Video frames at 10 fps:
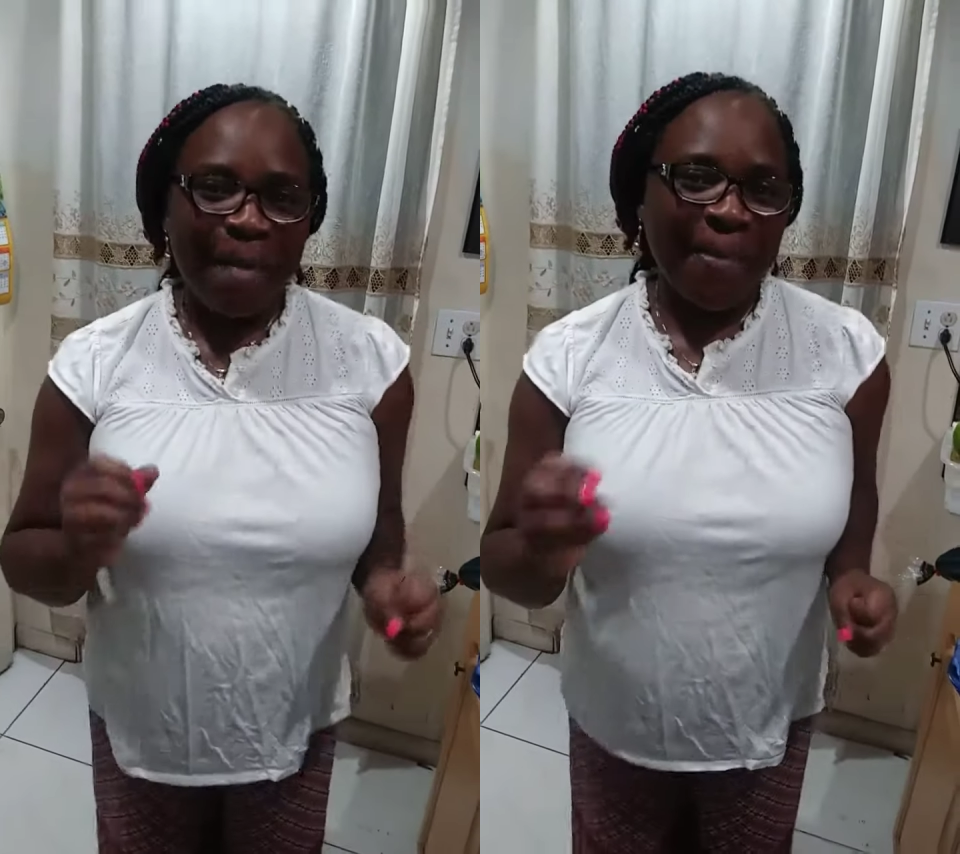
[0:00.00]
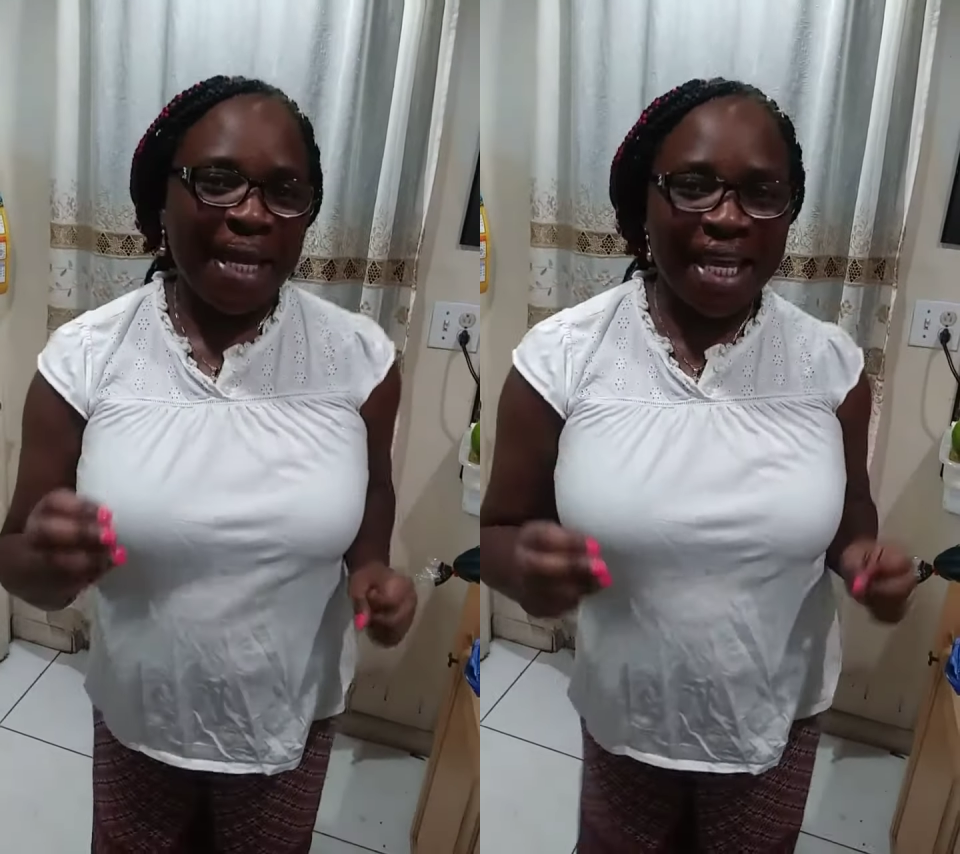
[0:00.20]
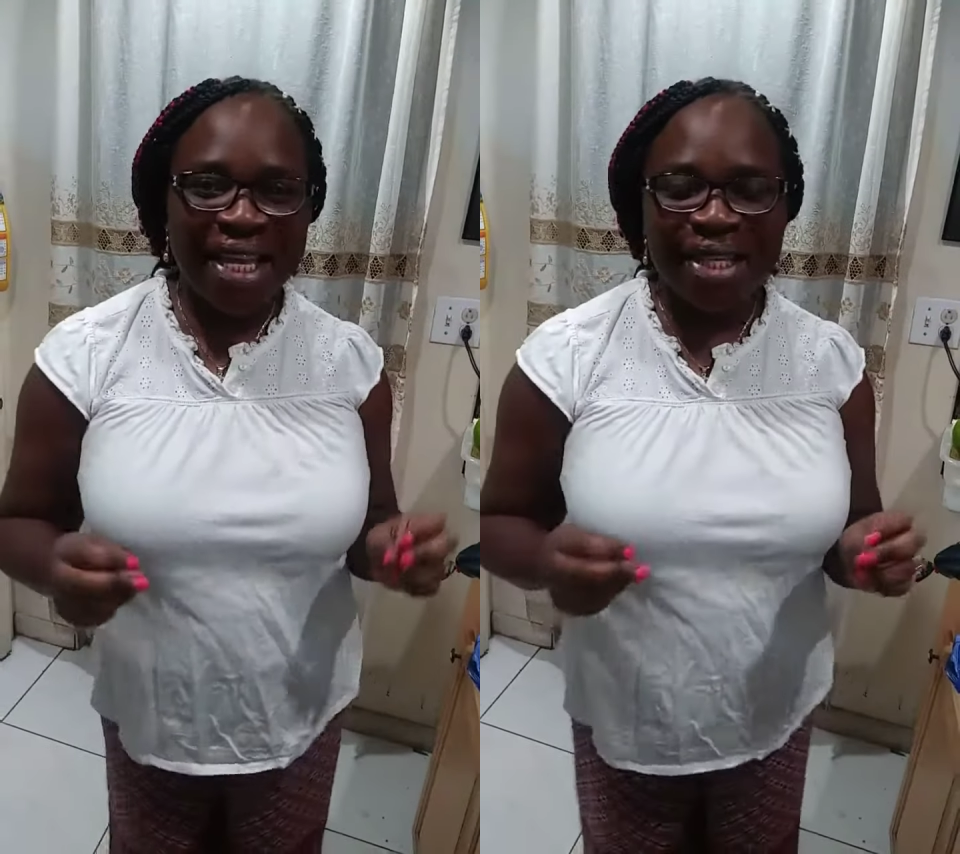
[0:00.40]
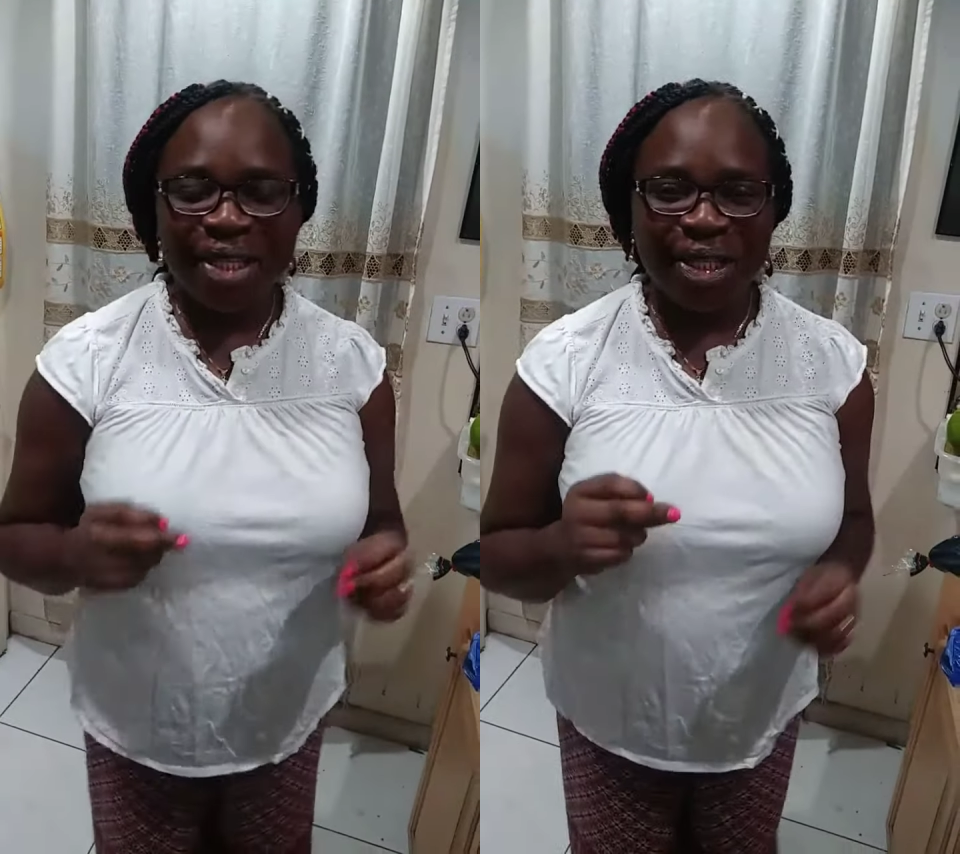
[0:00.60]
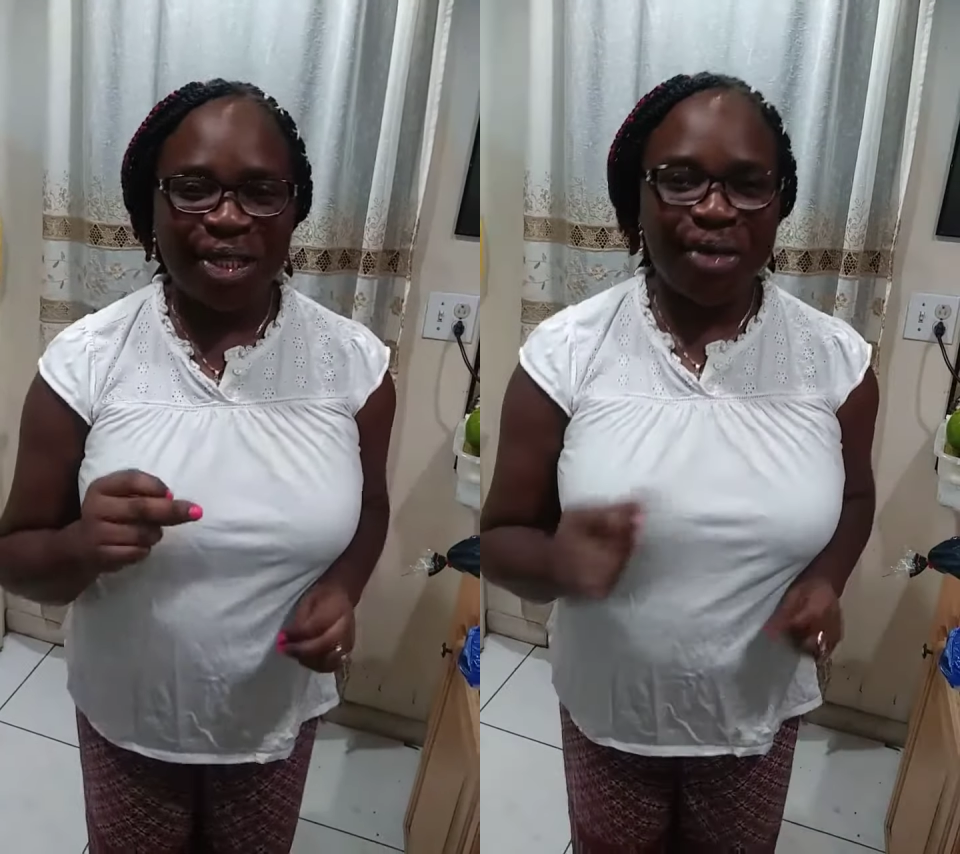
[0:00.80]
pea
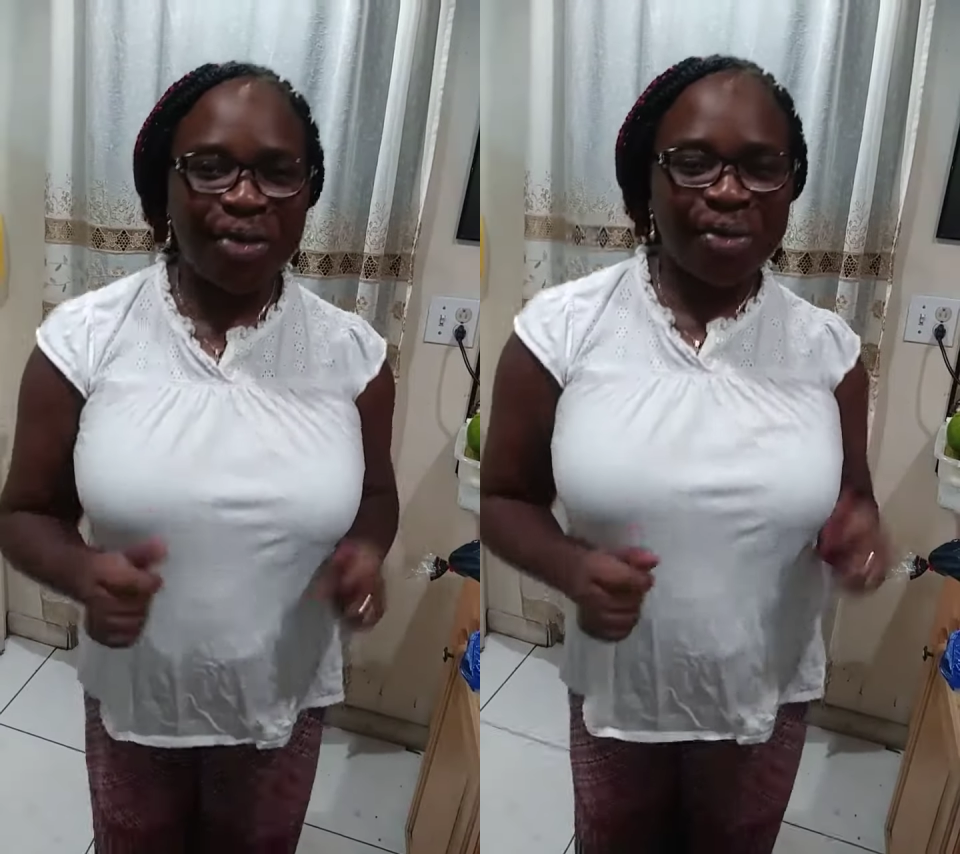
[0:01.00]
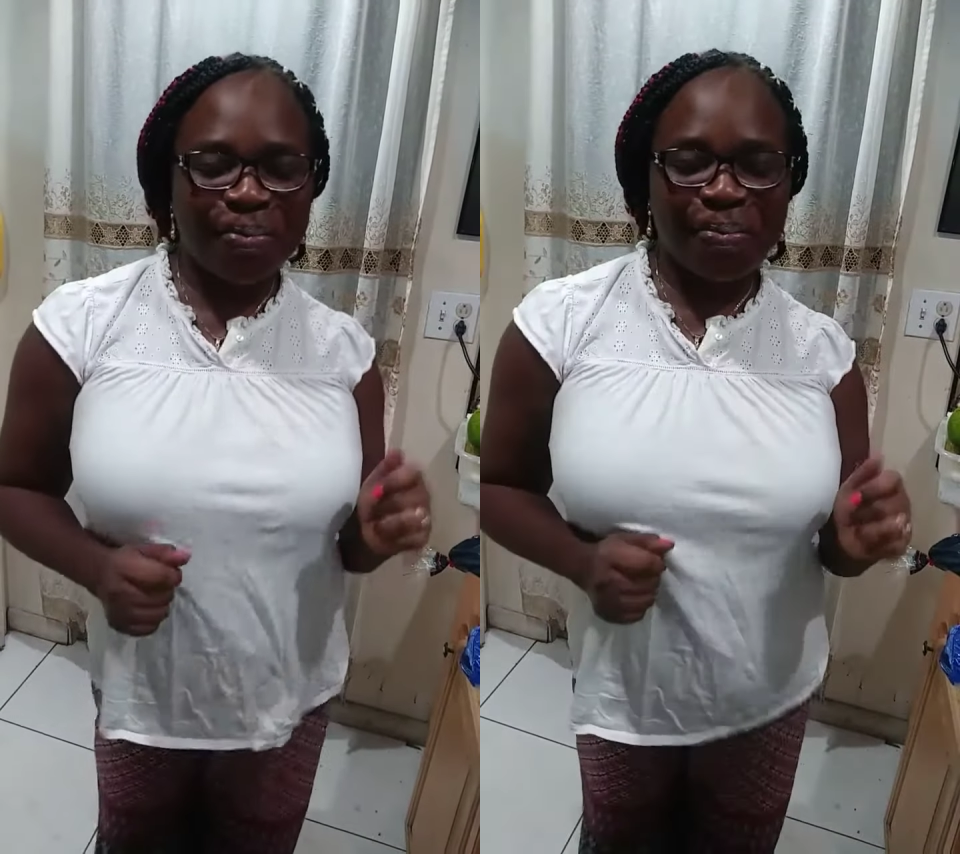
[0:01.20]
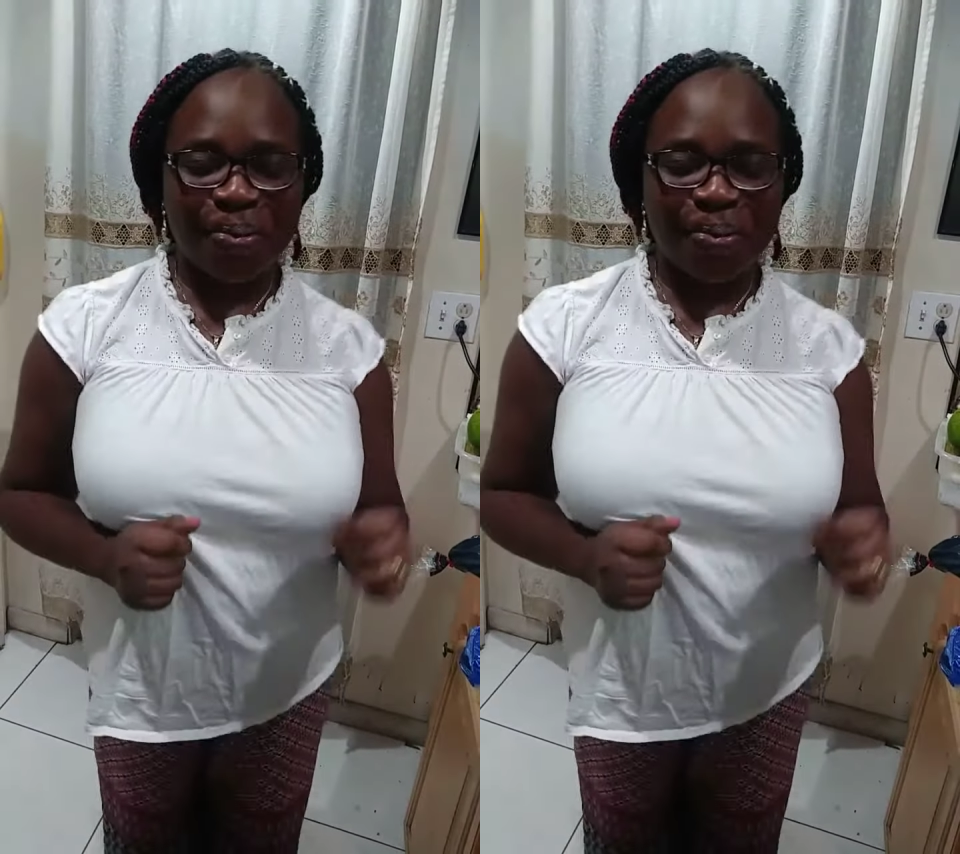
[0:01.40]
soup.